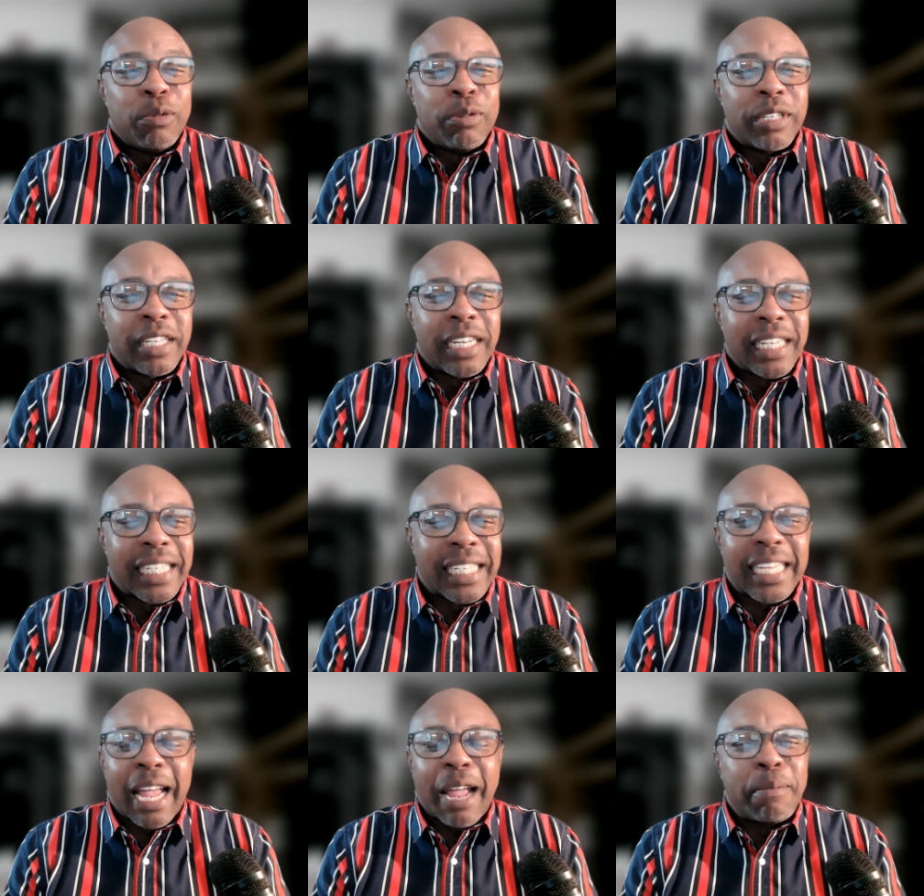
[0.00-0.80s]
was a
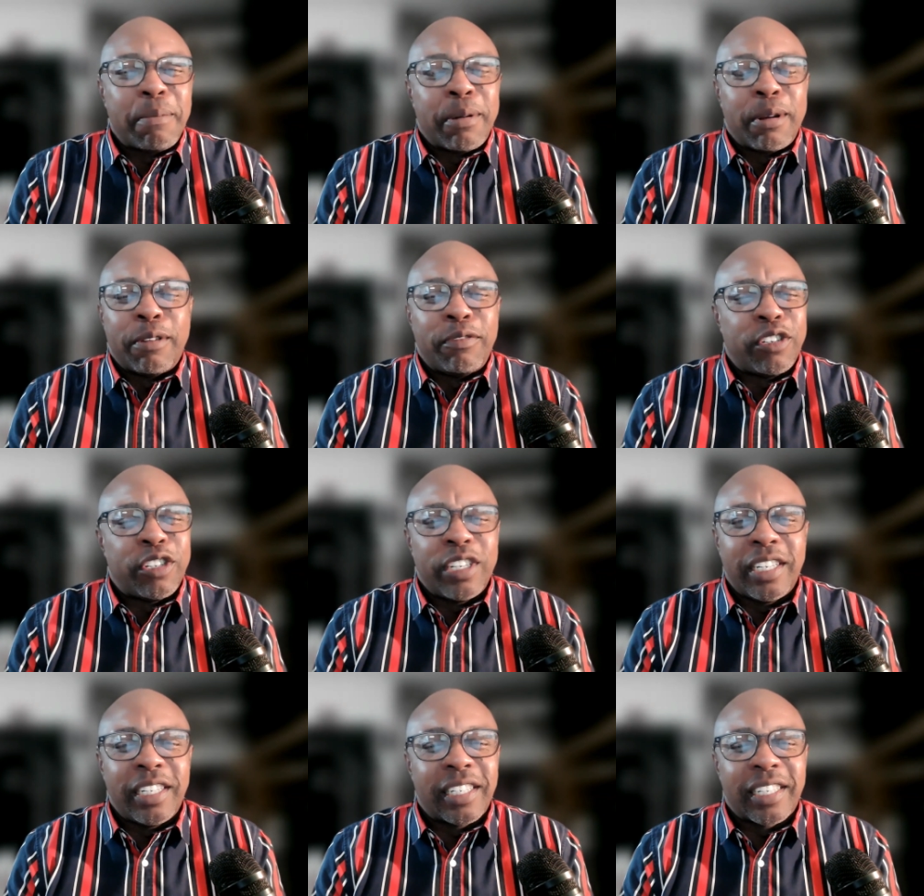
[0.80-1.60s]
disciple of
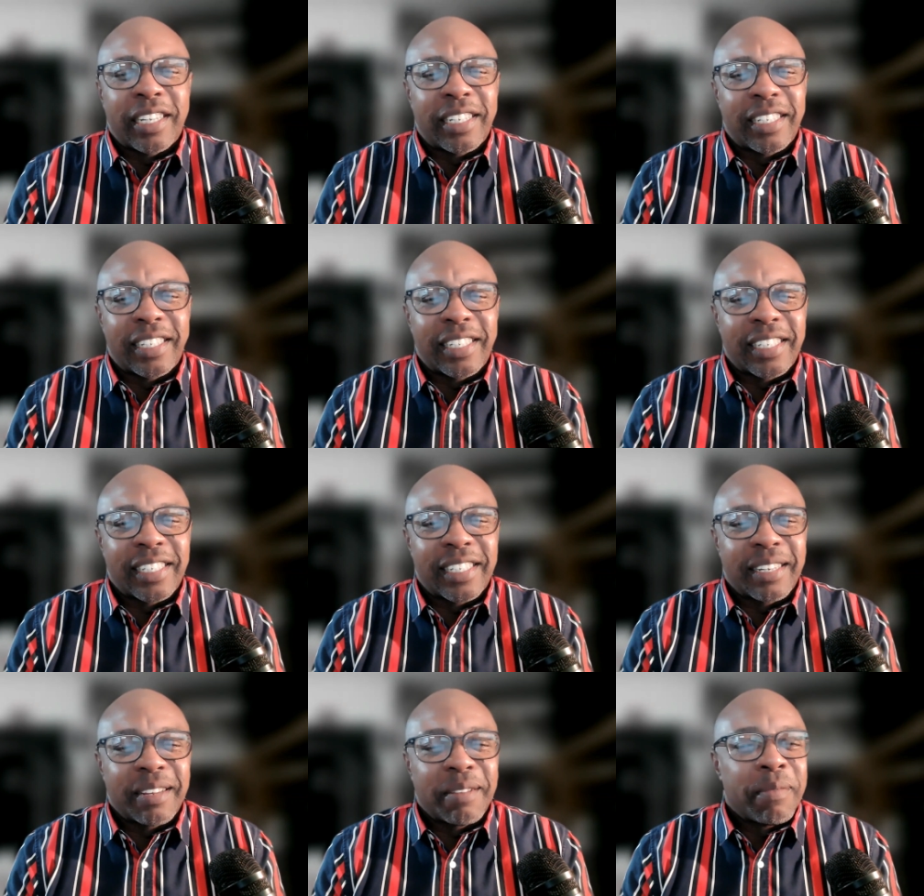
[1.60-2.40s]

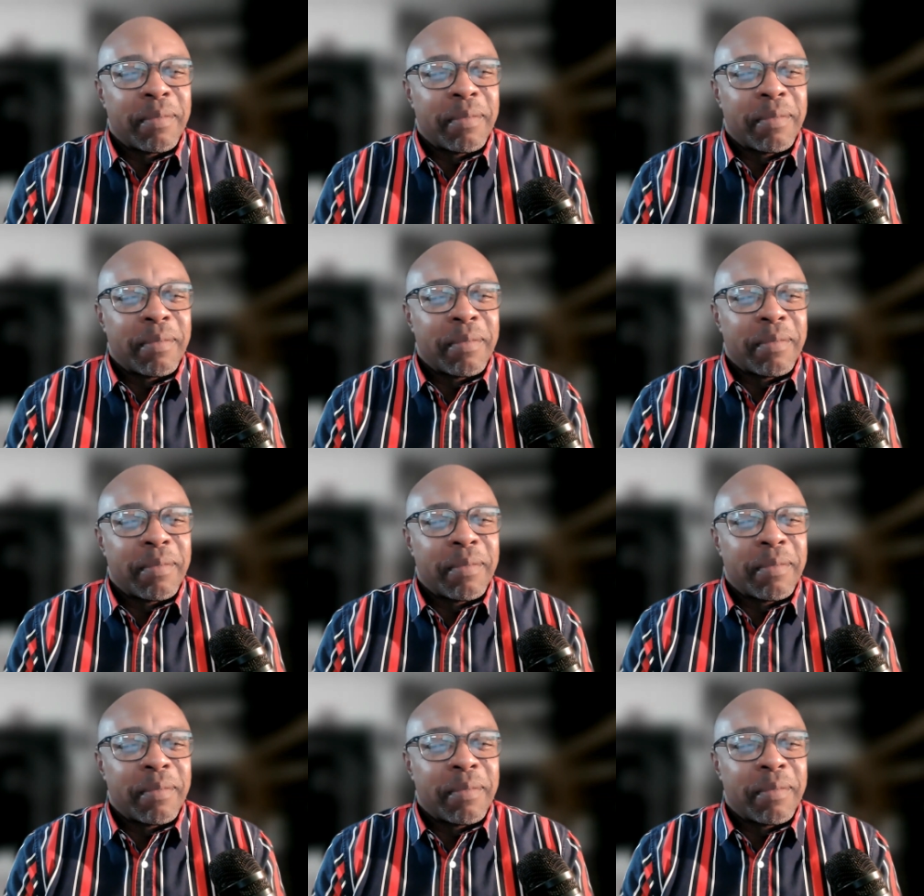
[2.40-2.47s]
Jesus.